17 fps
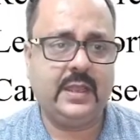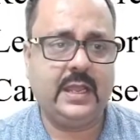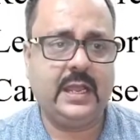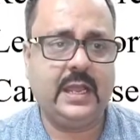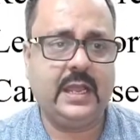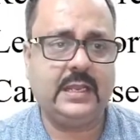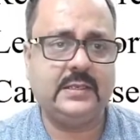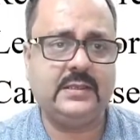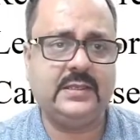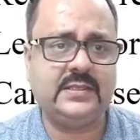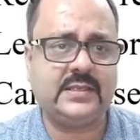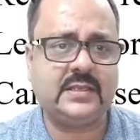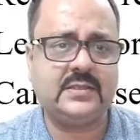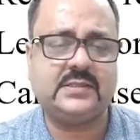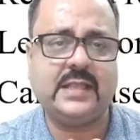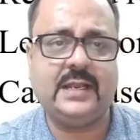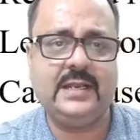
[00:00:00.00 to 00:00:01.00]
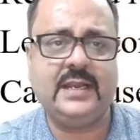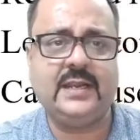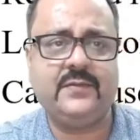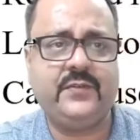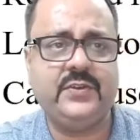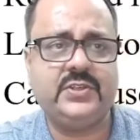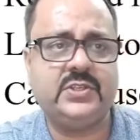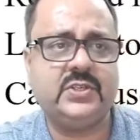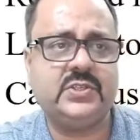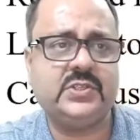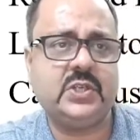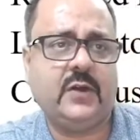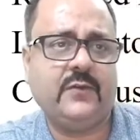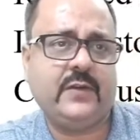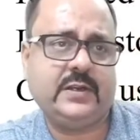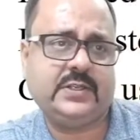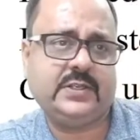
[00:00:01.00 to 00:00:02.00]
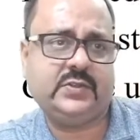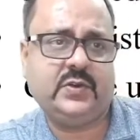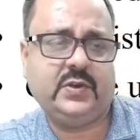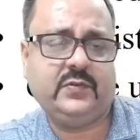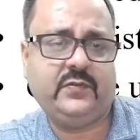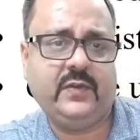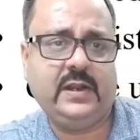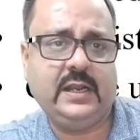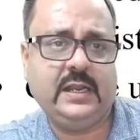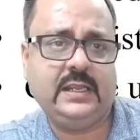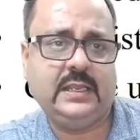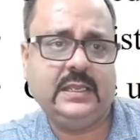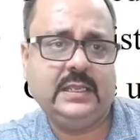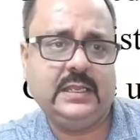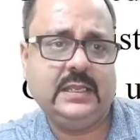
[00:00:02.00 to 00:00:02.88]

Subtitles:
And these are the salient features of ultrasonic welding.